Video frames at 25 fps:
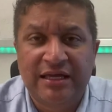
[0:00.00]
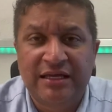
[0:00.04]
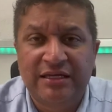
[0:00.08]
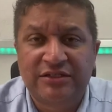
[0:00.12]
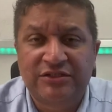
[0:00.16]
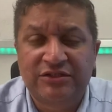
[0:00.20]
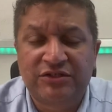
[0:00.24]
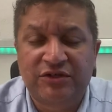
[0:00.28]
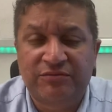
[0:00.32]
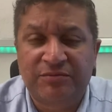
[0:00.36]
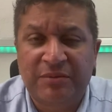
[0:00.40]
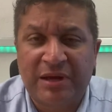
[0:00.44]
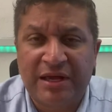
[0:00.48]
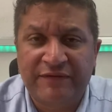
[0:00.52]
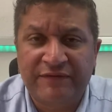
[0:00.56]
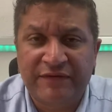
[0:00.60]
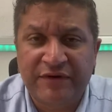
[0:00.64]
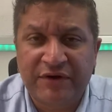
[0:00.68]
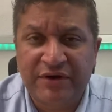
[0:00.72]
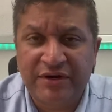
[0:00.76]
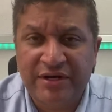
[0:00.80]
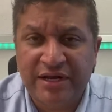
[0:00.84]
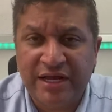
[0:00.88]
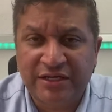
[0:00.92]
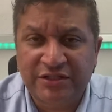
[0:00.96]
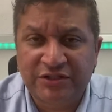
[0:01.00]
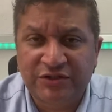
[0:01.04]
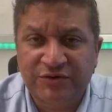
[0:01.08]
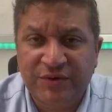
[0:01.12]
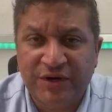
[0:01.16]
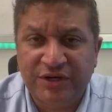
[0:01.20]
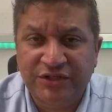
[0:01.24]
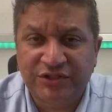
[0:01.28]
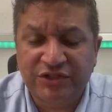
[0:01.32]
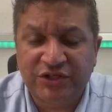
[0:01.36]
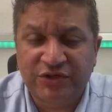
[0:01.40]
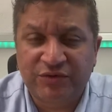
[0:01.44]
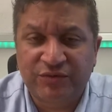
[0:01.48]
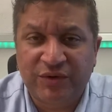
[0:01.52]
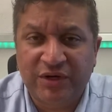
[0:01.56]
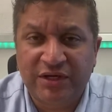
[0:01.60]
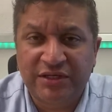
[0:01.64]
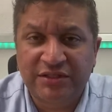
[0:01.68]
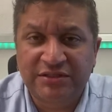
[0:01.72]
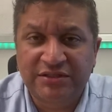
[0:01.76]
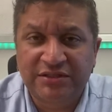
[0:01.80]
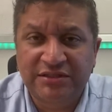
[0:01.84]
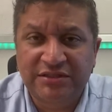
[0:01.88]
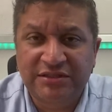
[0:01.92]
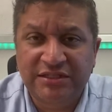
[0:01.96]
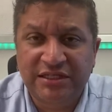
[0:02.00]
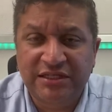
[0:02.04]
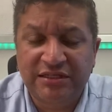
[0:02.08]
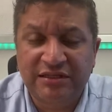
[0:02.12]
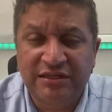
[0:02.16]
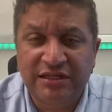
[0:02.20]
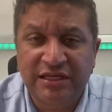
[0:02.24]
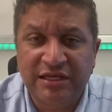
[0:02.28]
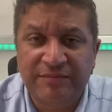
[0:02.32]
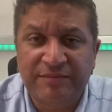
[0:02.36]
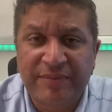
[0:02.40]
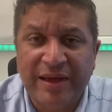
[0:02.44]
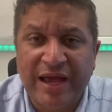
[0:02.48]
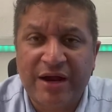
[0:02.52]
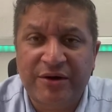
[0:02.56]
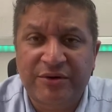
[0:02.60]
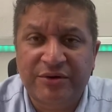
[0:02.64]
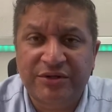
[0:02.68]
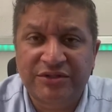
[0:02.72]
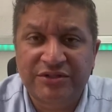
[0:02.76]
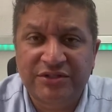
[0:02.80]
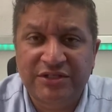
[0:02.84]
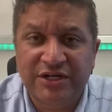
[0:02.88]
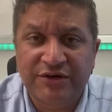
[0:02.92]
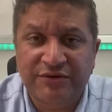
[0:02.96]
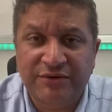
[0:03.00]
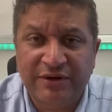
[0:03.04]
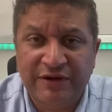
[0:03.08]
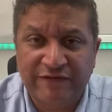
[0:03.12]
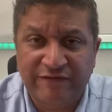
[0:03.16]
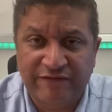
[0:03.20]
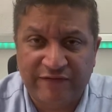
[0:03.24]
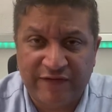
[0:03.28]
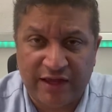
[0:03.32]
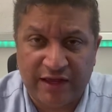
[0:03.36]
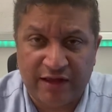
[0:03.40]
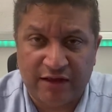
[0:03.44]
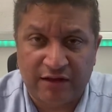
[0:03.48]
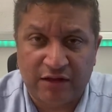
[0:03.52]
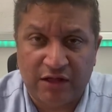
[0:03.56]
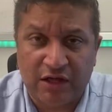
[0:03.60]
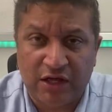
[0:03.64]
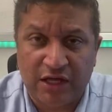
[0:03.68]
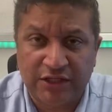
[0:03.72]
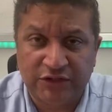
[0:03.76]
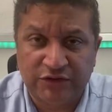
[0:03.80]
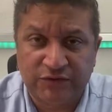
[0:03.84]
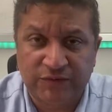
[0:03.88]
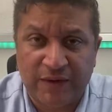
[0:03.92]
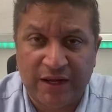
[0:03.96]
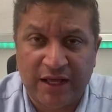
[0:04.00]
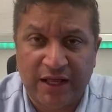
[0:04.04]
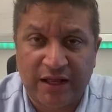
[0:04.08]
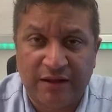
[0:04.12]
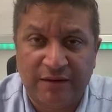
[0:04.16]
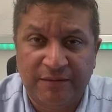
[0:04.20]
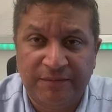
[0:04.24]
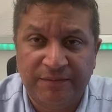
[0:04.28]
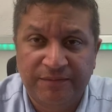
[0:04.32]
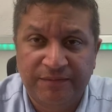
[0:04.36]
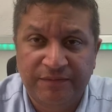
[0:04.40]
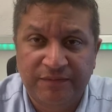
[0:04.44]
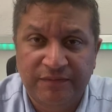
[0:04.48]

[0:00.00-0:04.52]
So my very next question was, did the power steering fail as well